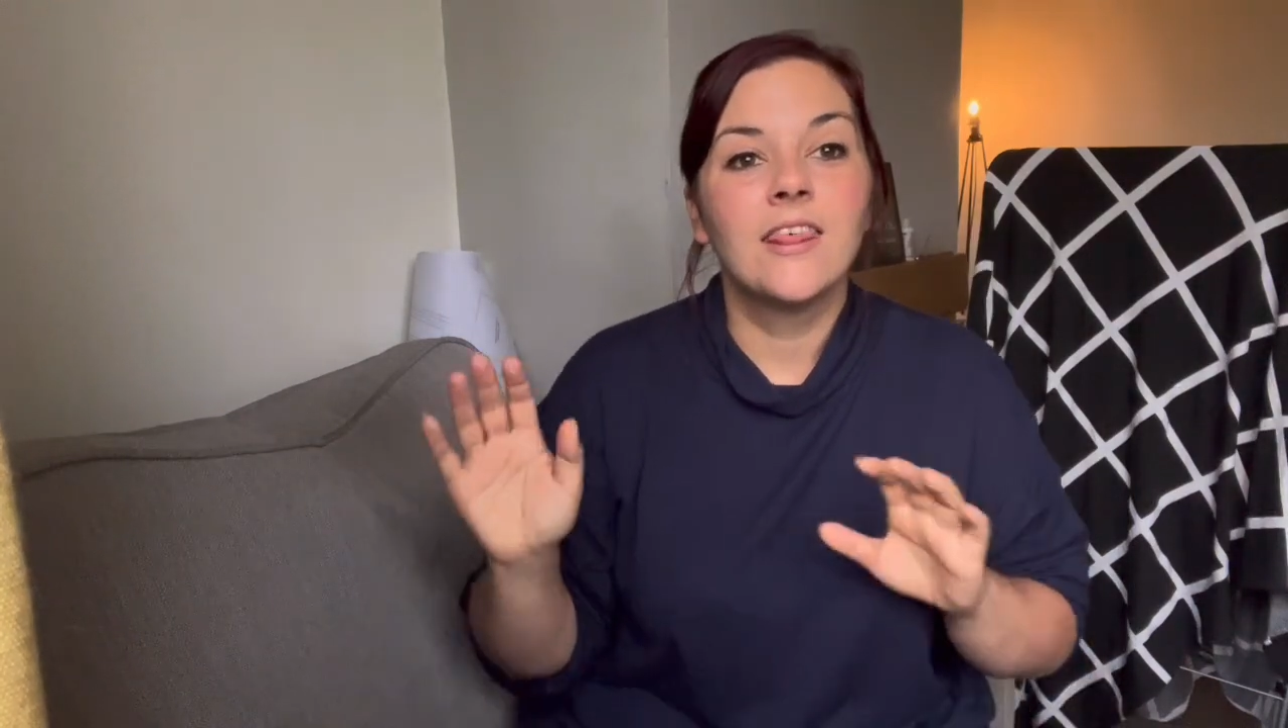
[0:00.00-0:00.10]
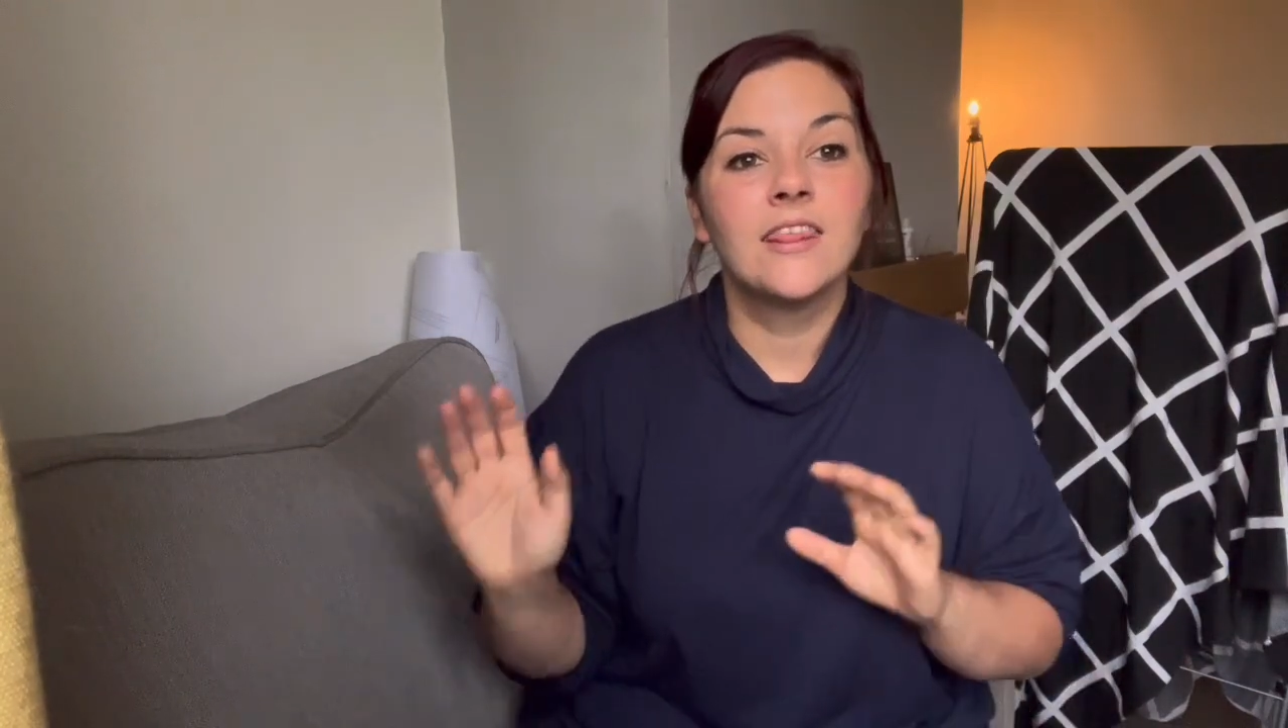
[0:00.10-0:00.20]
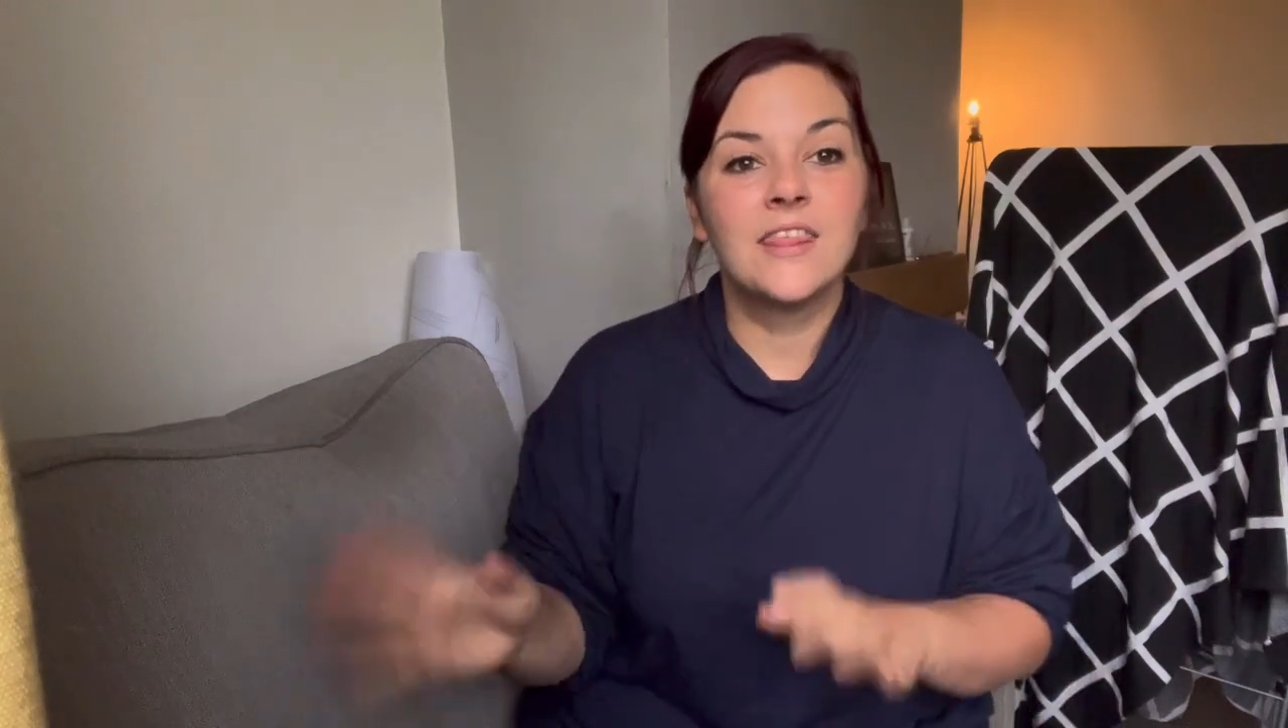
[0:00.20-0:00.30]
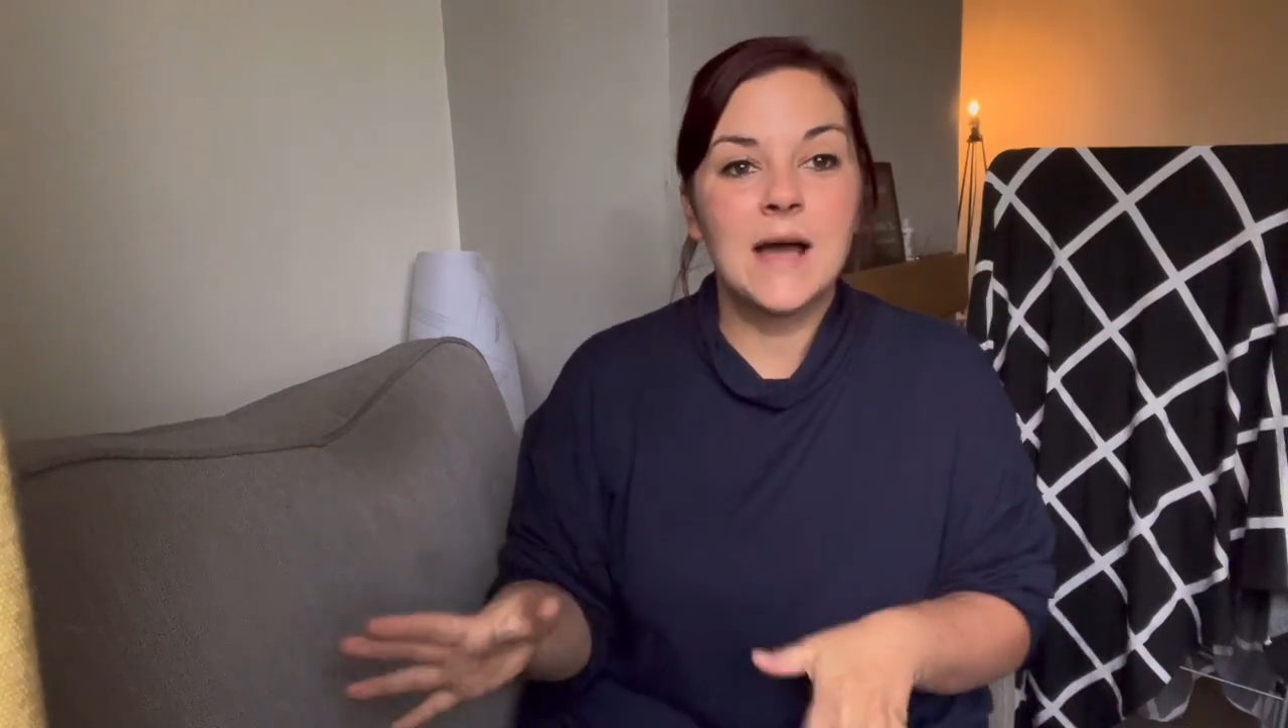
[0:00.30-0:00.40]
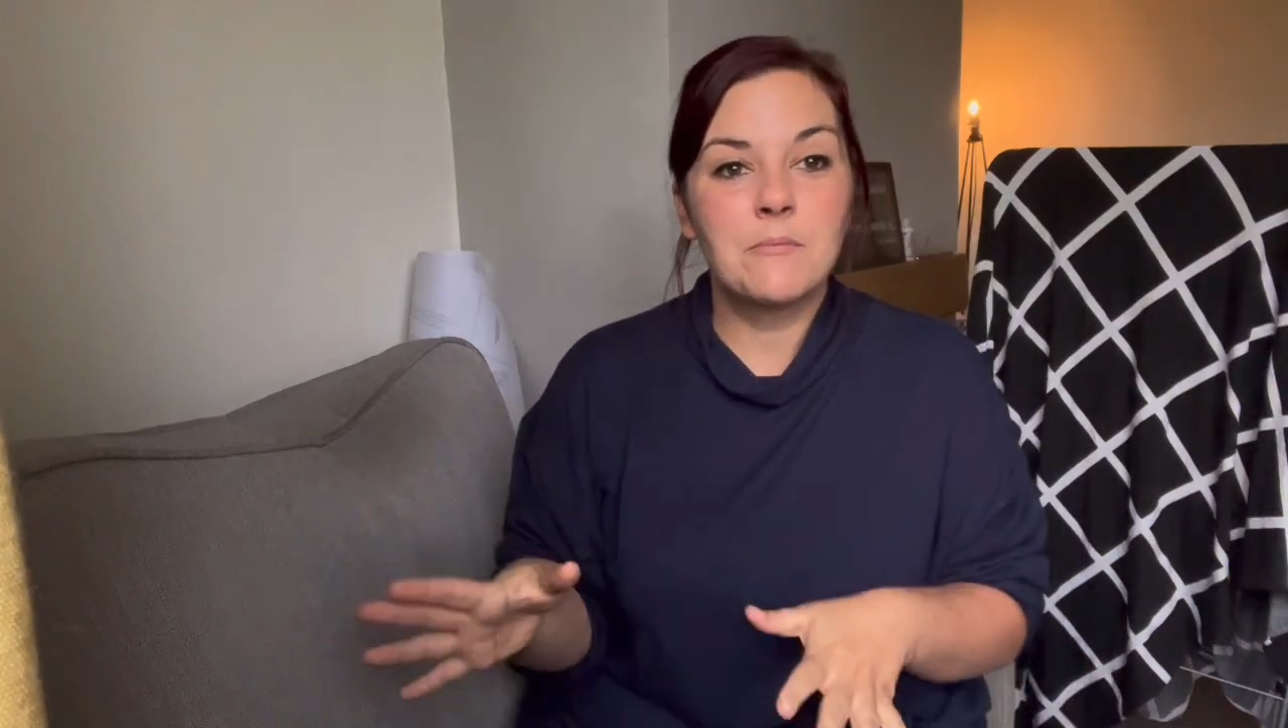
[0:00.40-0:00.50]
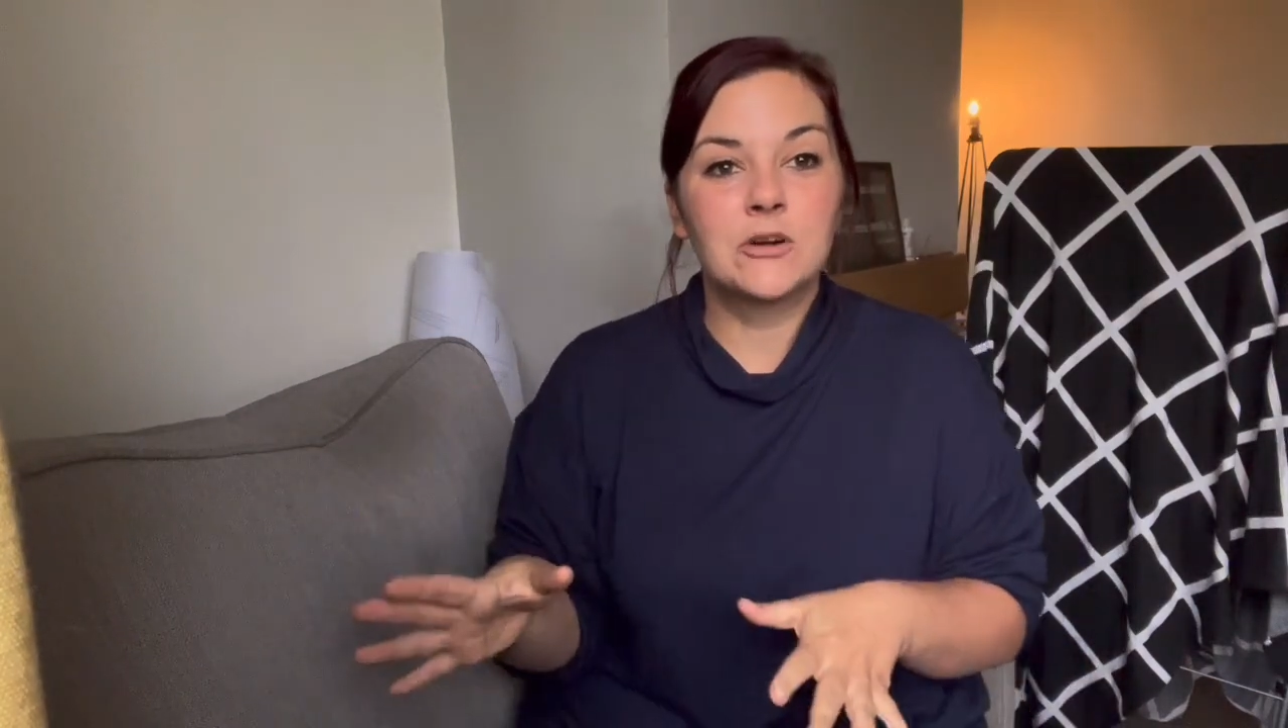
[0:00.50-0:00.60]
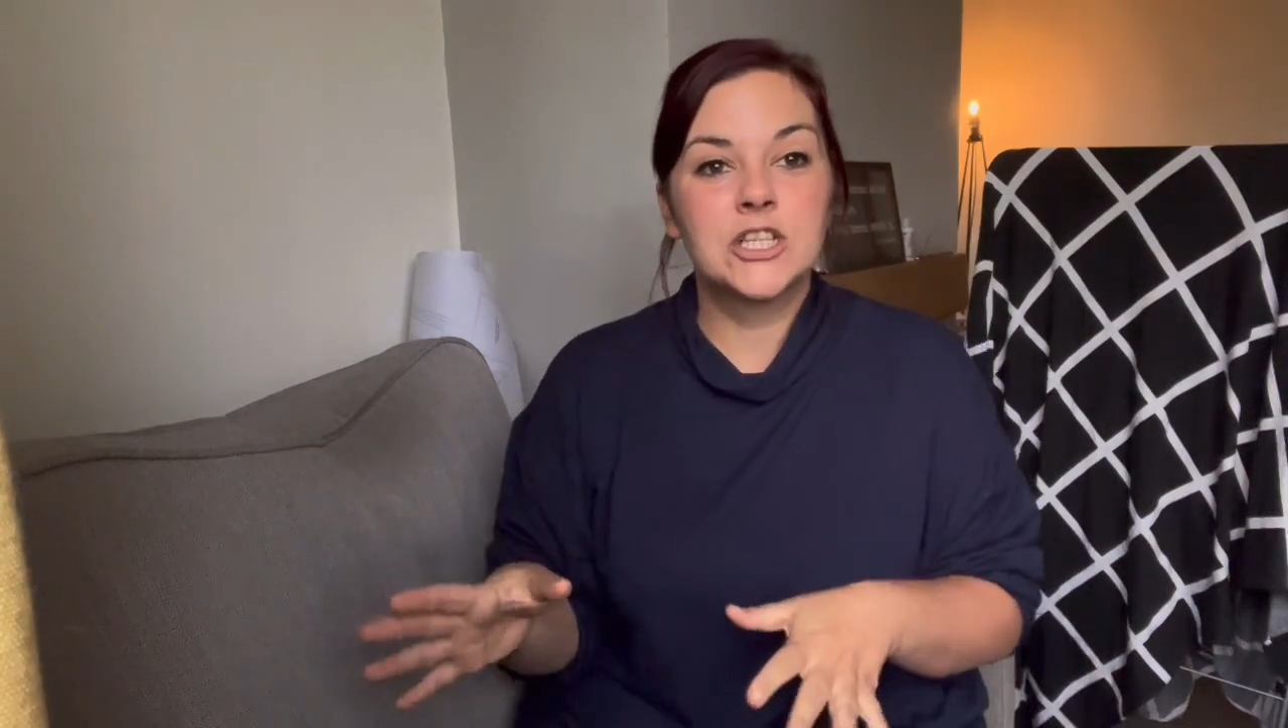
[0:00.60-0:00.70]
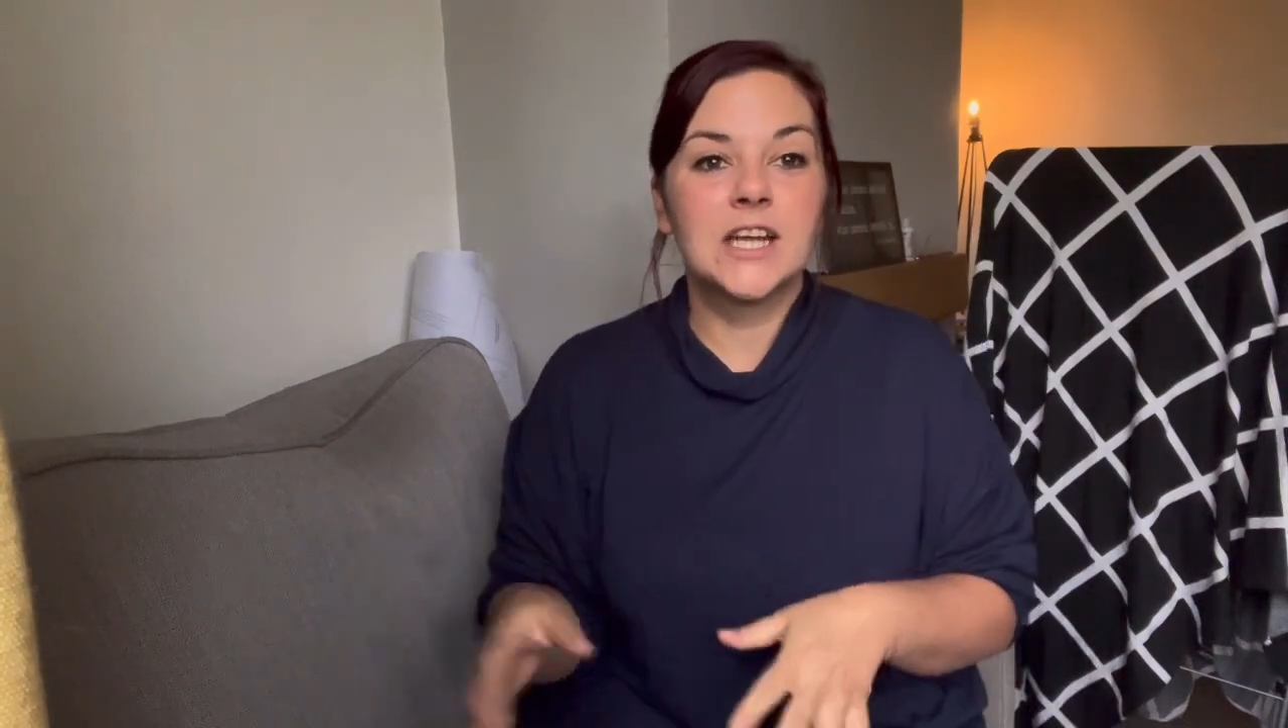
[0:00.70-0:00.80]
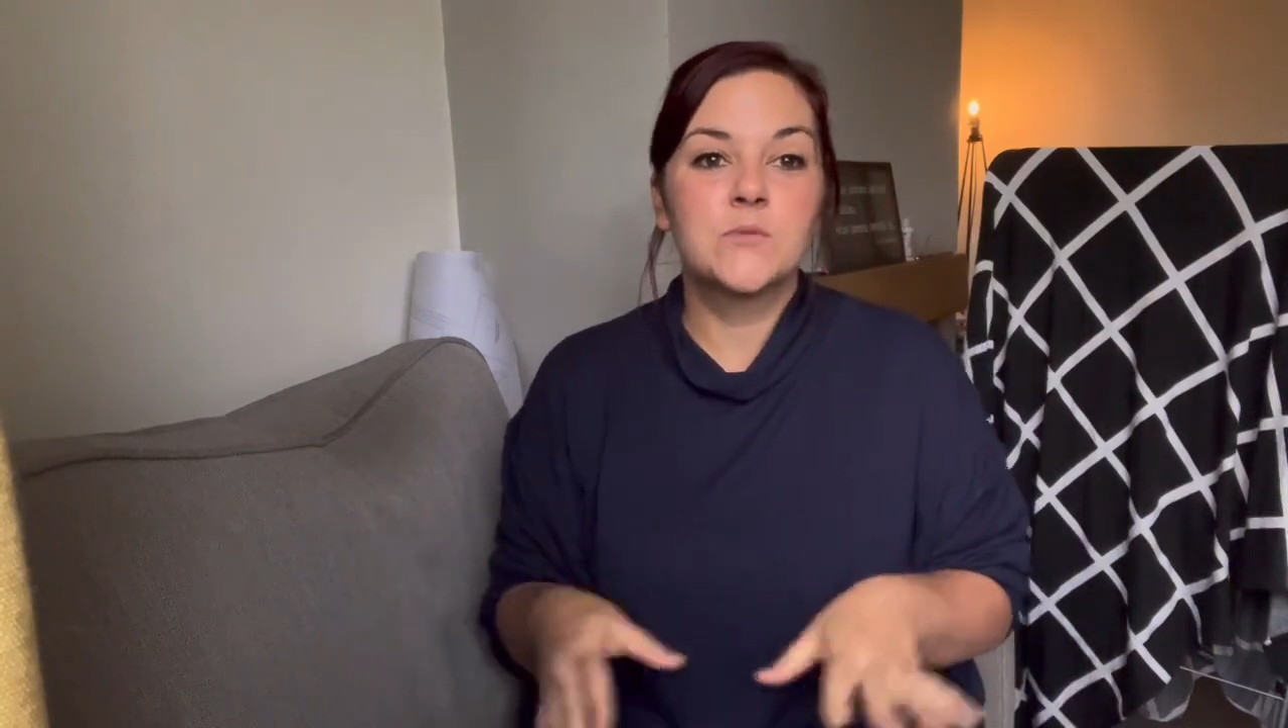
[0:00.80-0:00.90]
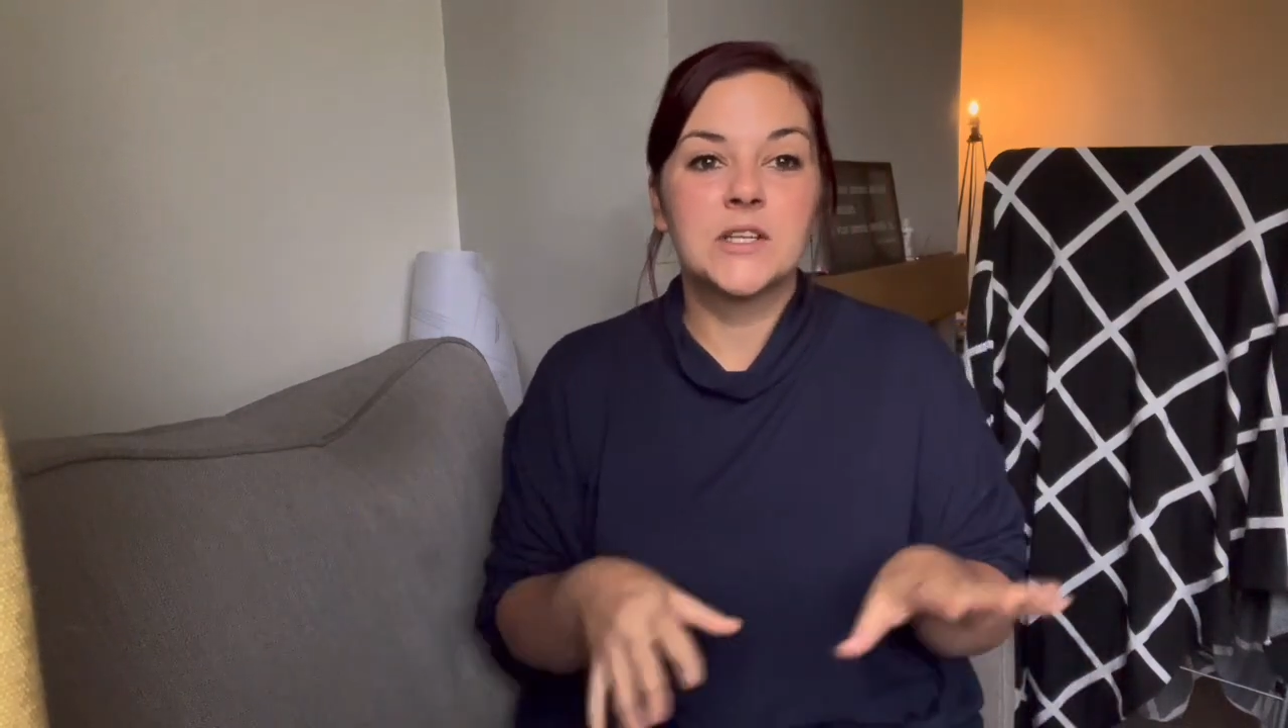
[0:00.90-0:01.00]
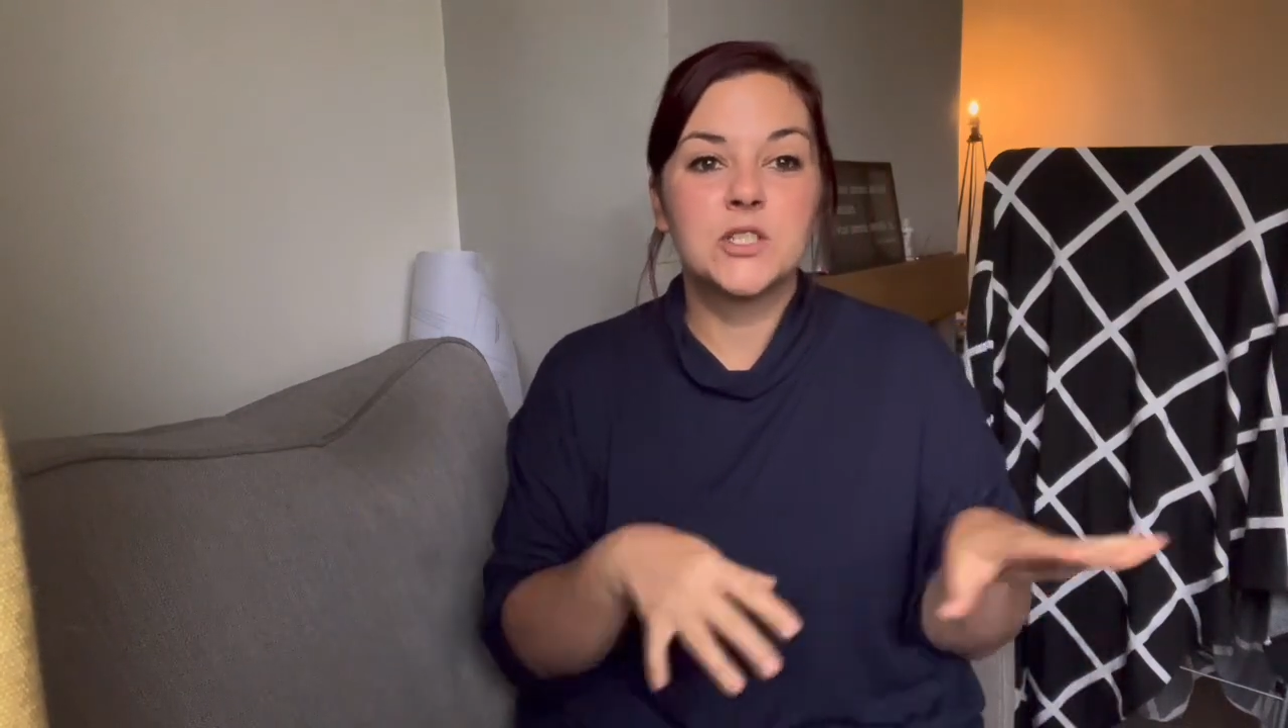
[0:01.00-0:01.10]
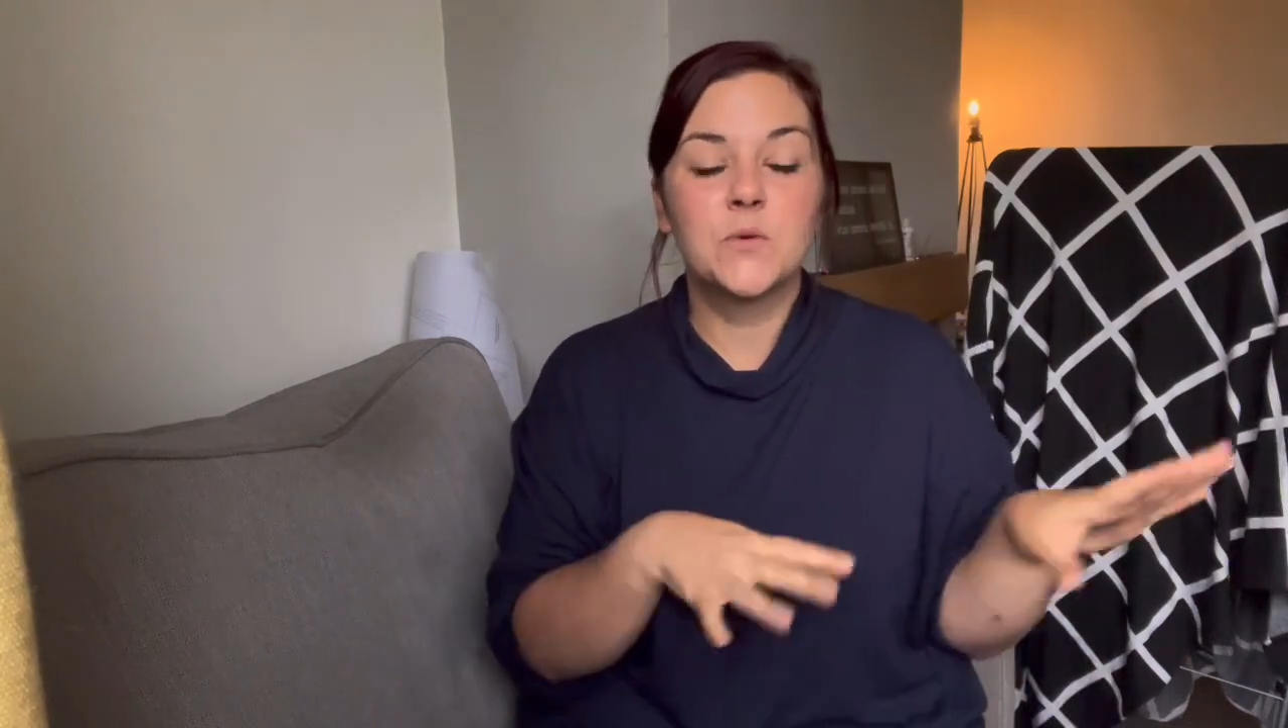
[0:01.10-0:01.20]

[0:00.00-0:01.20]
that project went